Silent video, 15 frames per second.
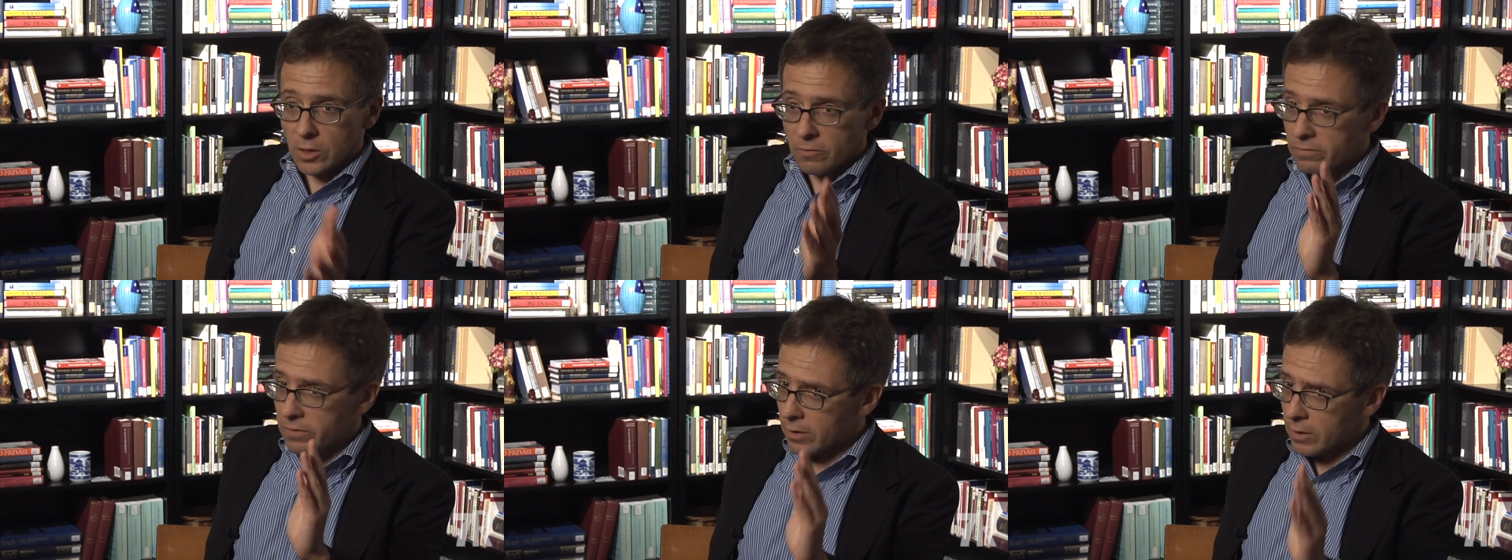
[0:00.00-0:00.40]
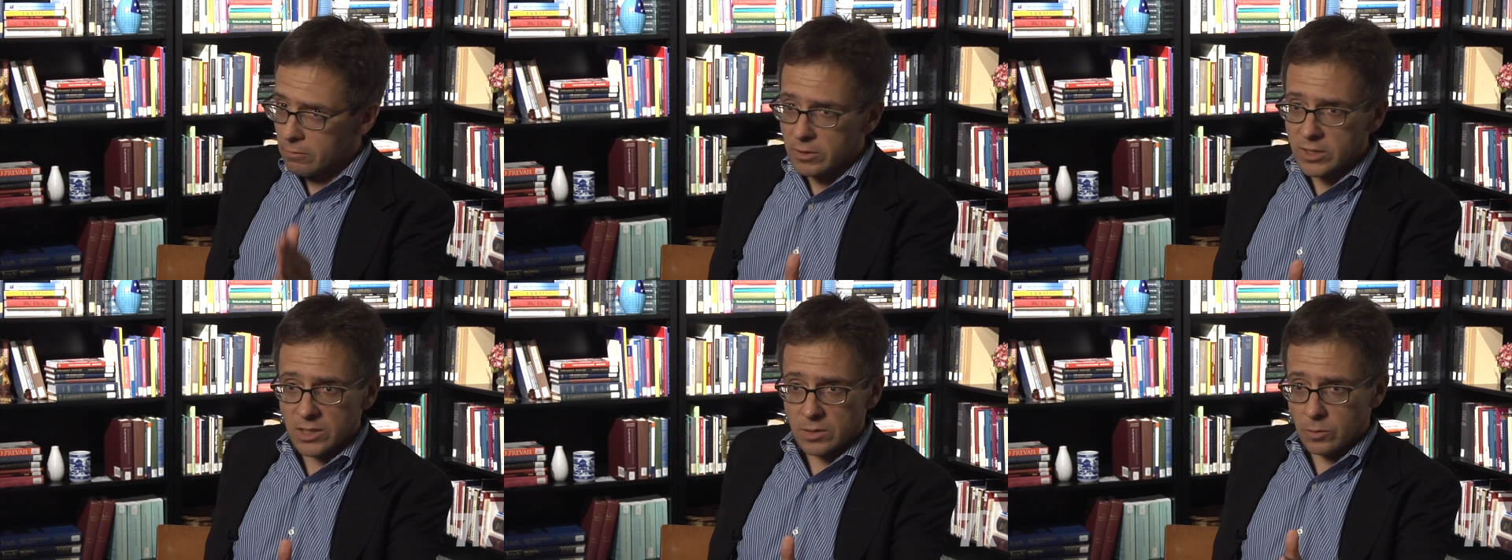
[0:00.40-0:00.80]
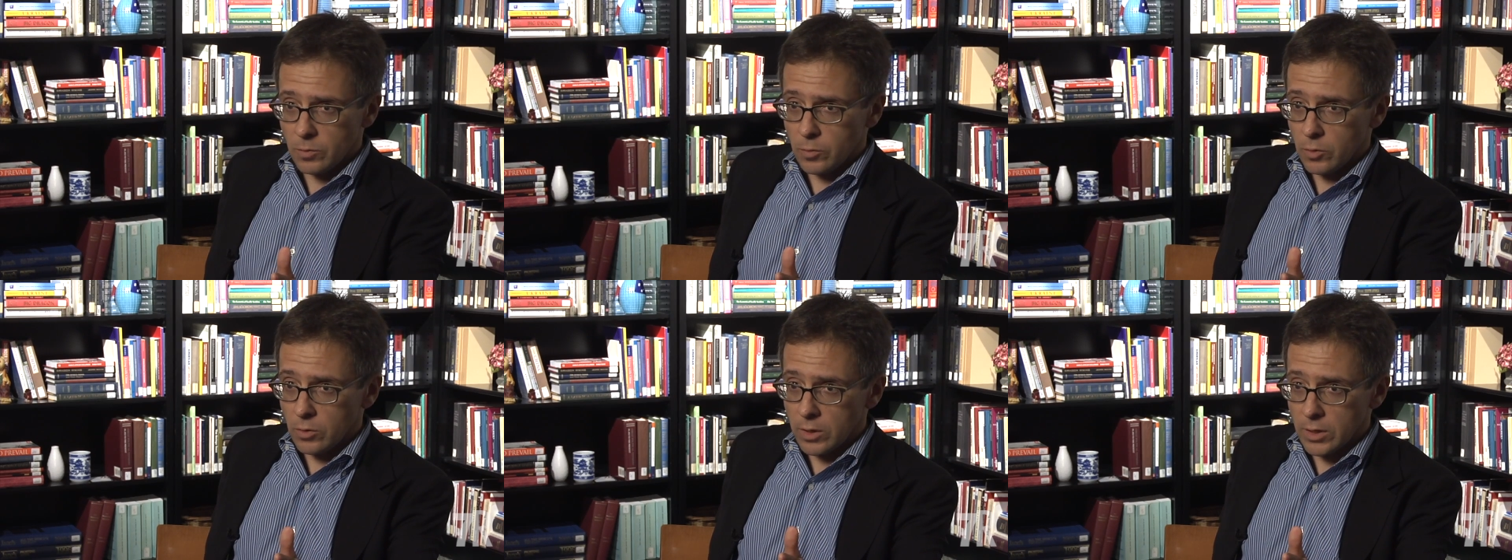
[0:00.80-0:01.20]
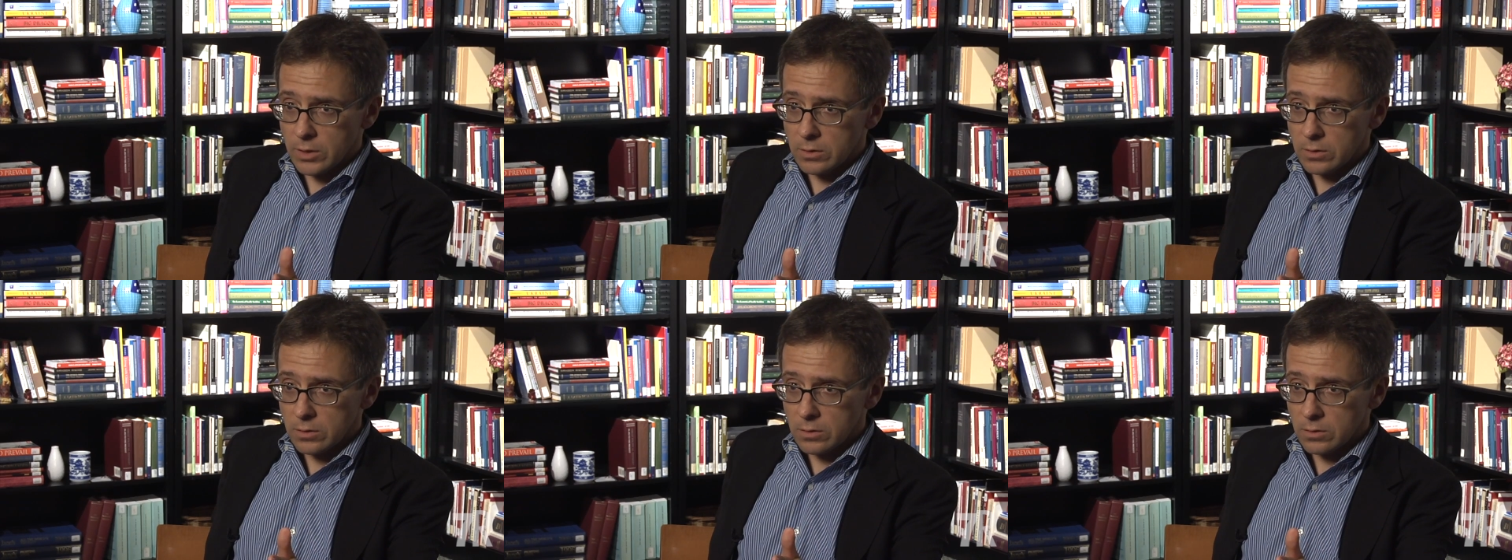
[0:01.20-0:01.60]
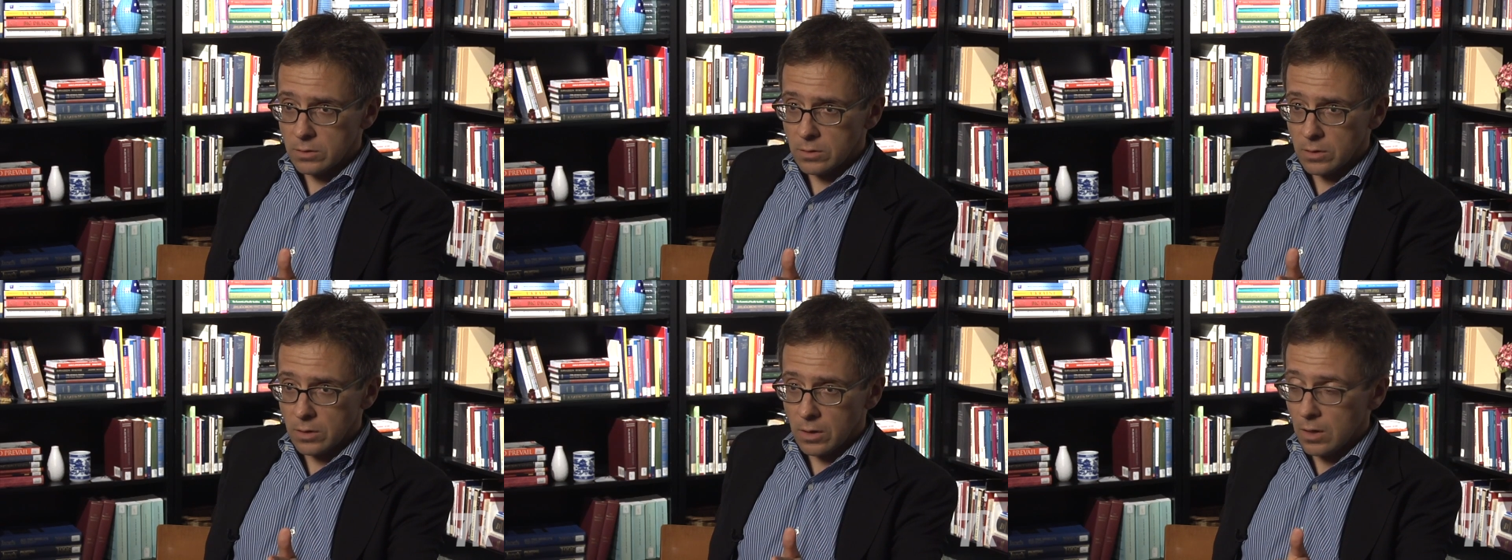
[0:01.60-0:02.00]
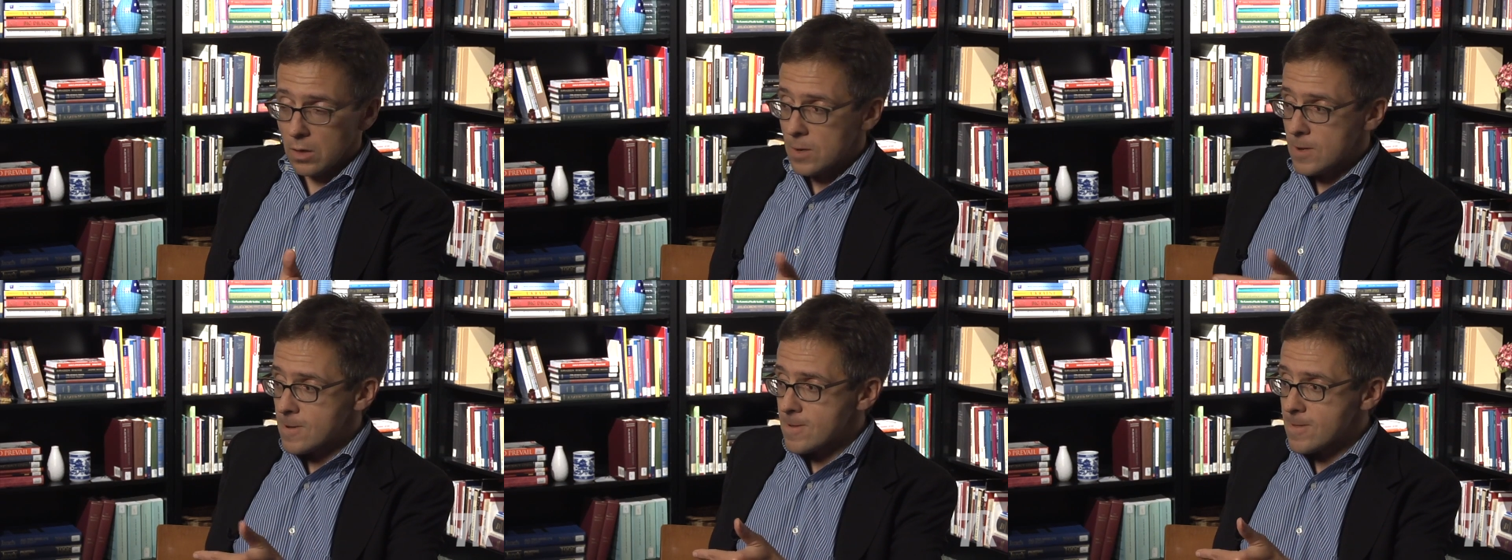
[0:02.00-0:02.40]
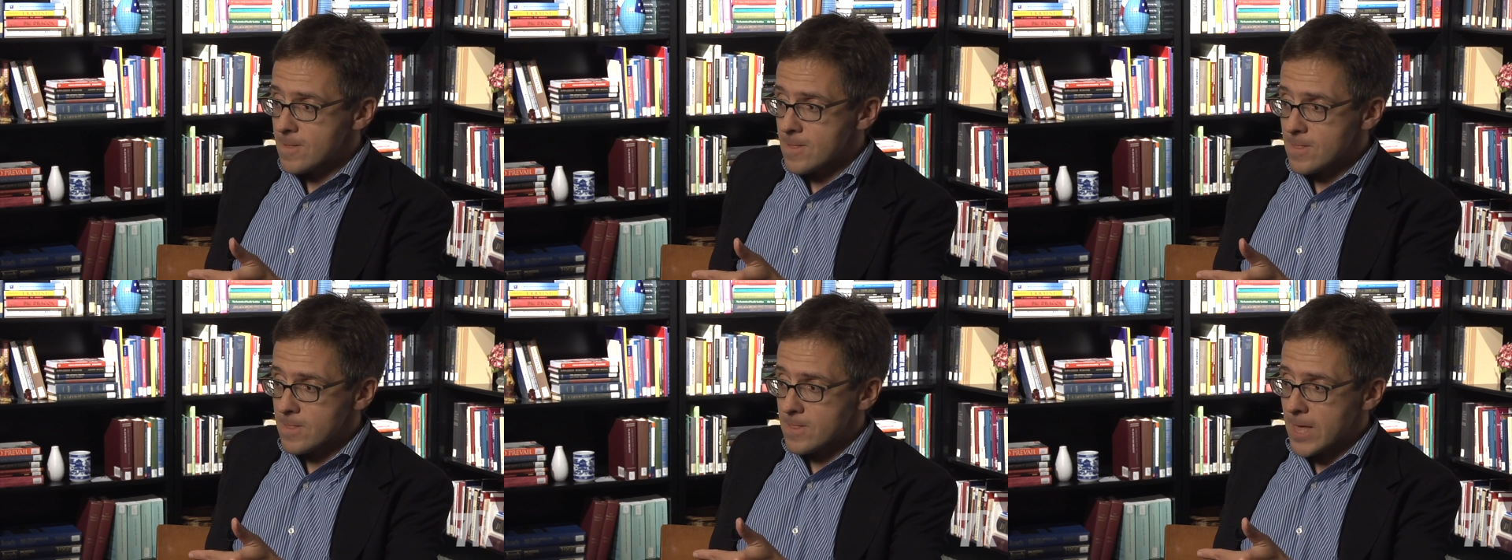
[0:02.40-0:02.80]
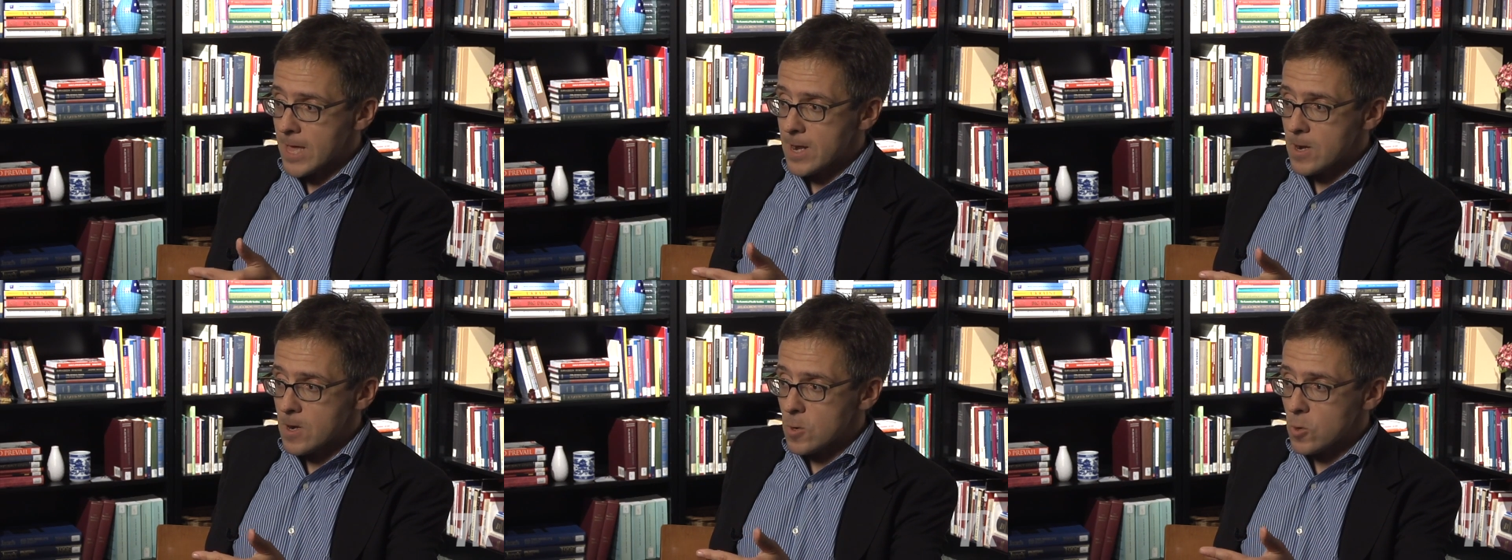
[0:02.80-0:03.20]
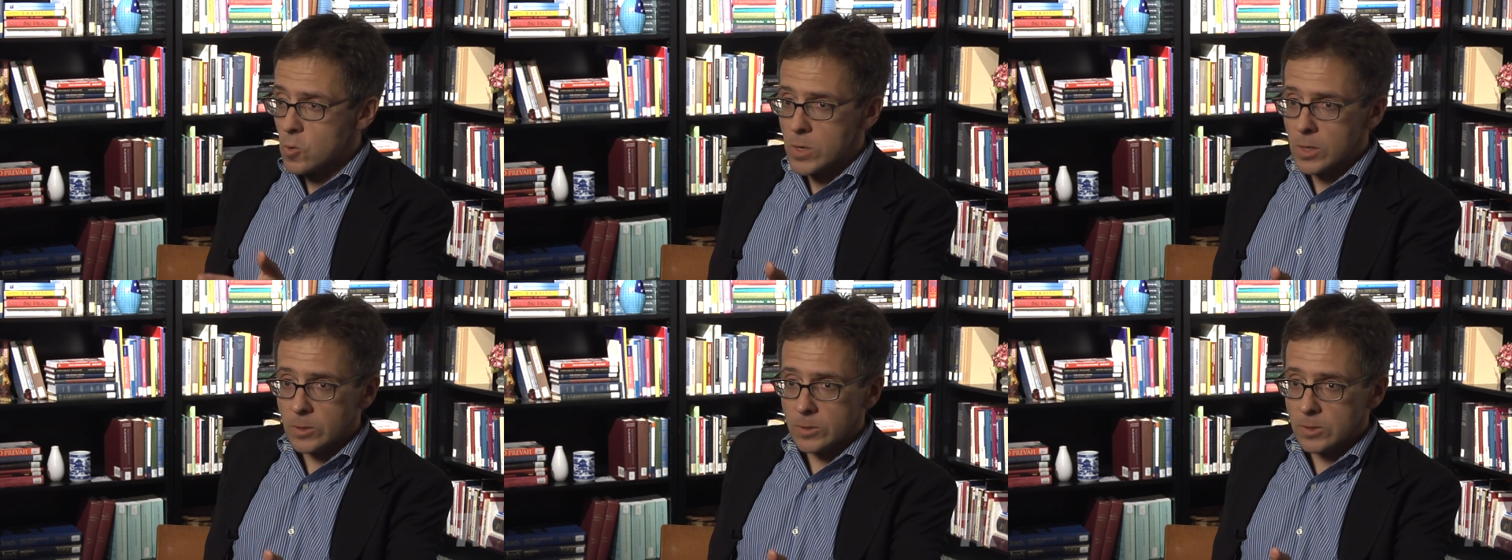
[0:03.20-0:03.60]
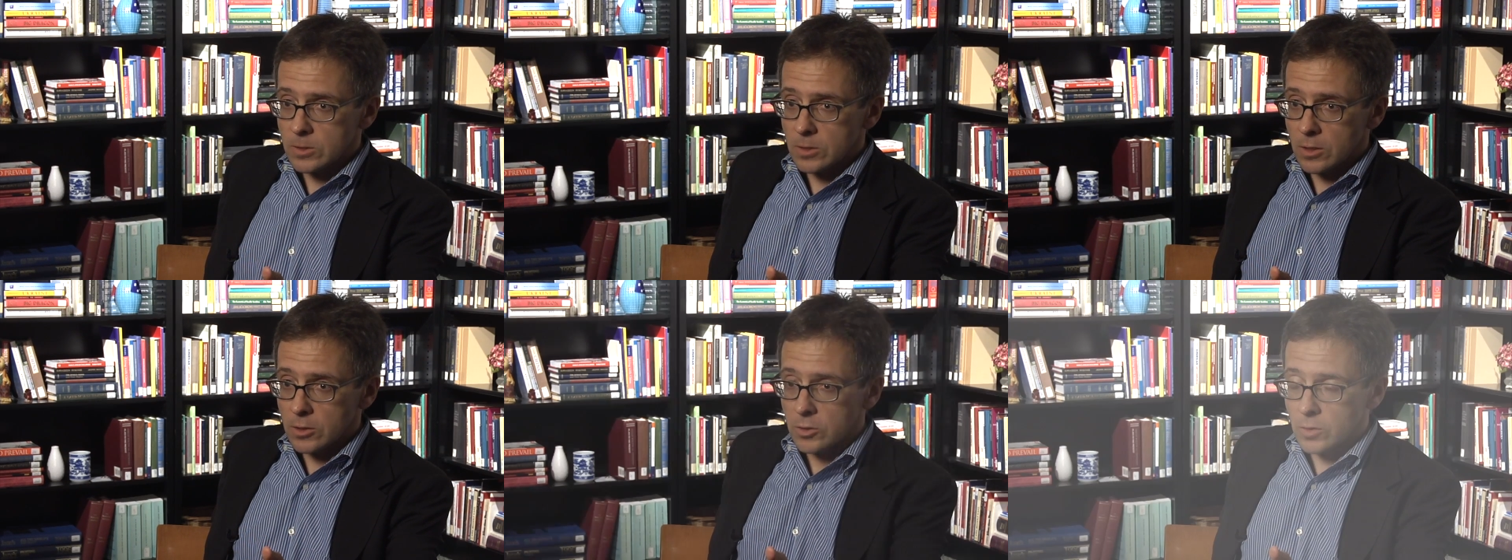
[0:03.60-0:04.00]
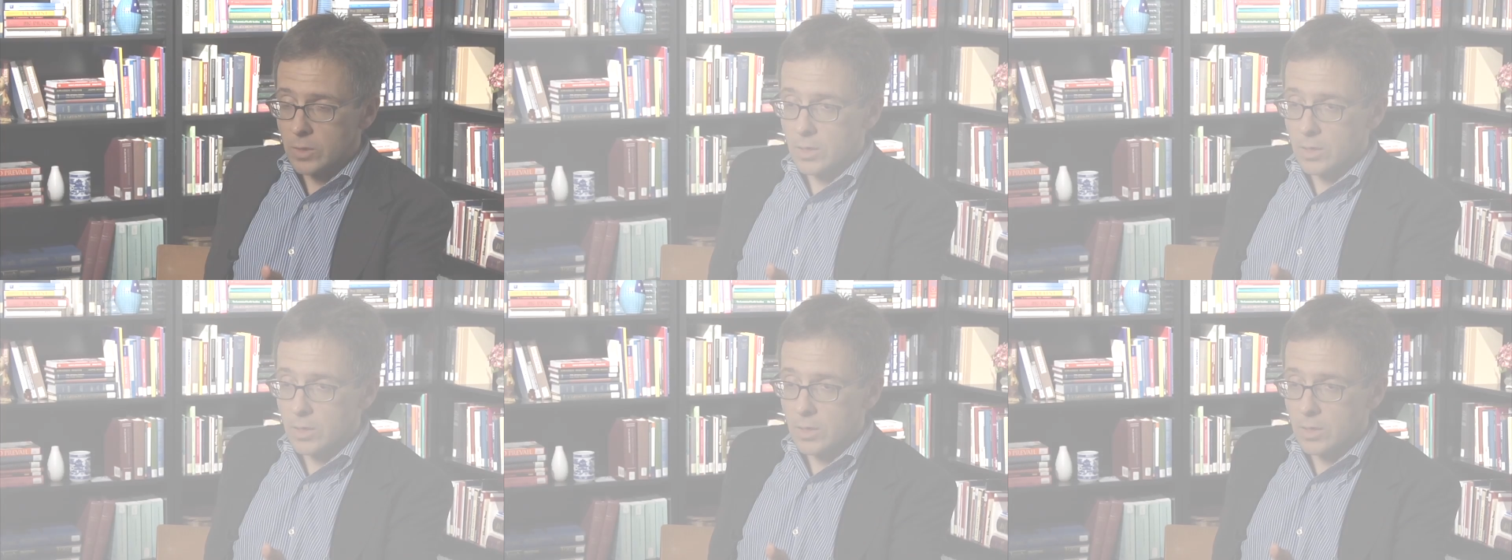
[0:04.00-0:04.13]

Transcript: A very reasonable point. Then who else is going to do